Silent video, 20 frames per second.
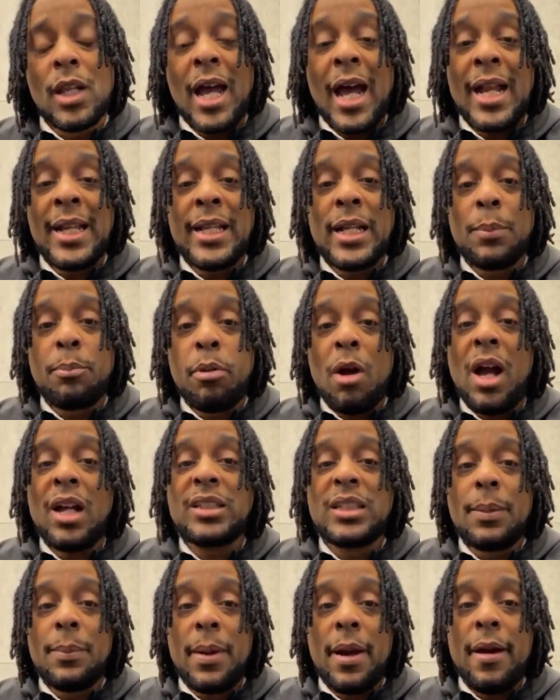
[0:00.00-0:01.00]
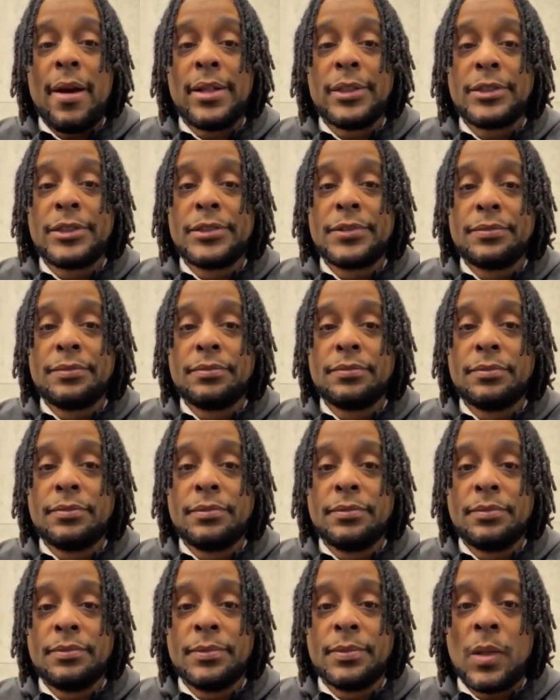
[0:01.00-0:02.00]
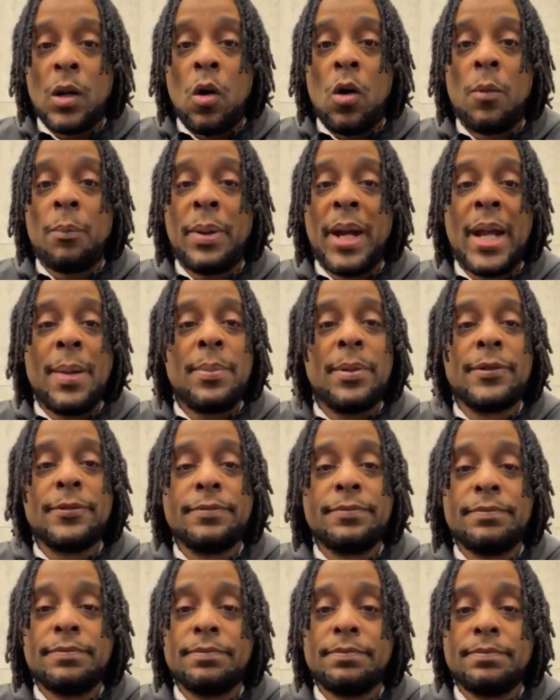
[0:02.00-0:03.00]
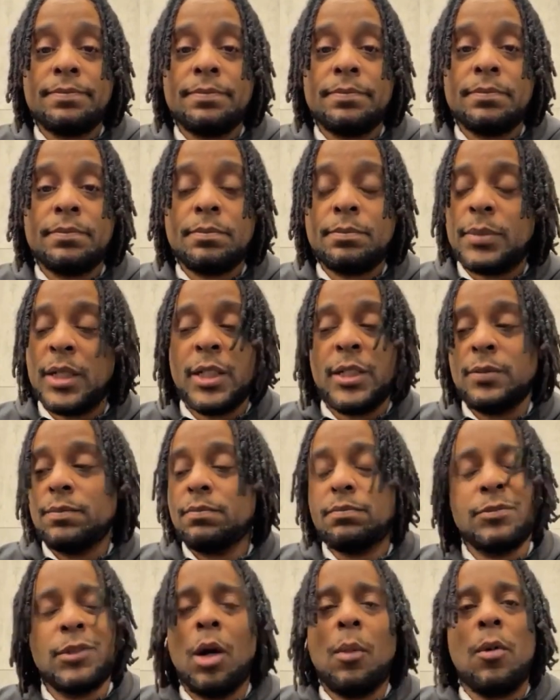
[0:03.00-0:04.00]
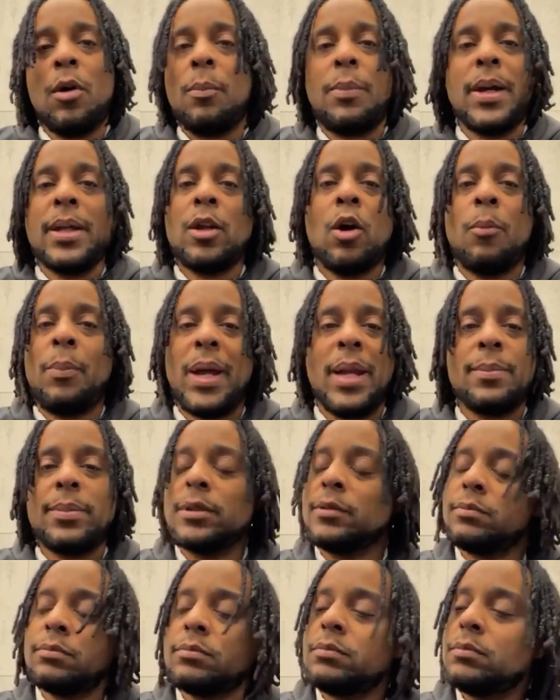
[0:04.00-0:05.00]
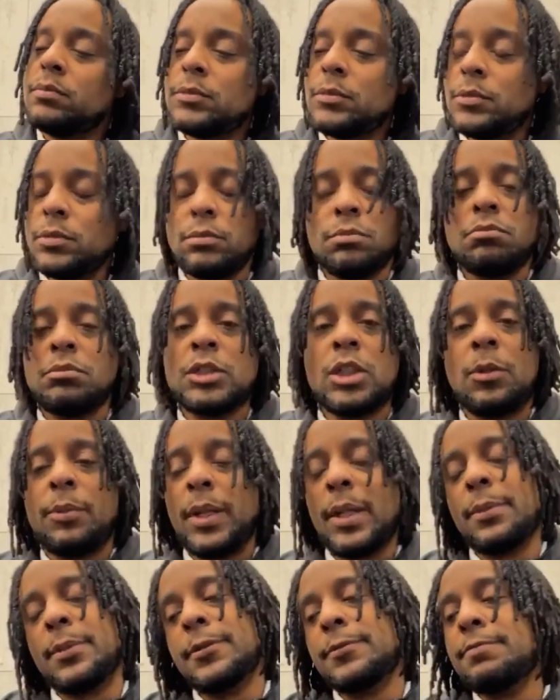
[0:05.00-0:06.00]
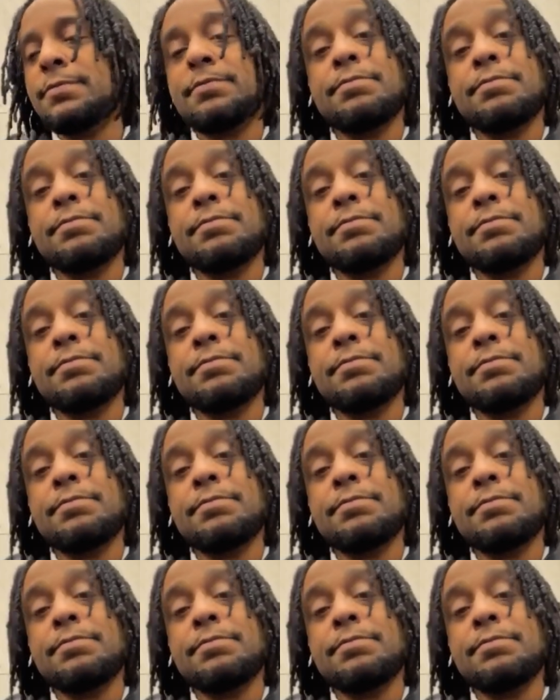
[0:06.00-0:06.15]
I did a proxy marriage on paper, but no more paper. No paper. No paper.